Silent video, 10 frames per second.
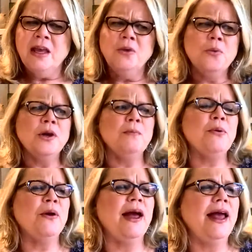You want to
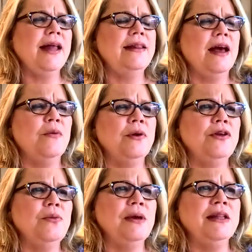pray that when
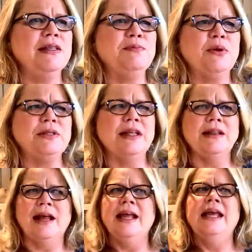you meet this person
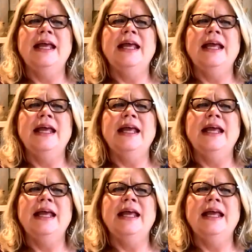that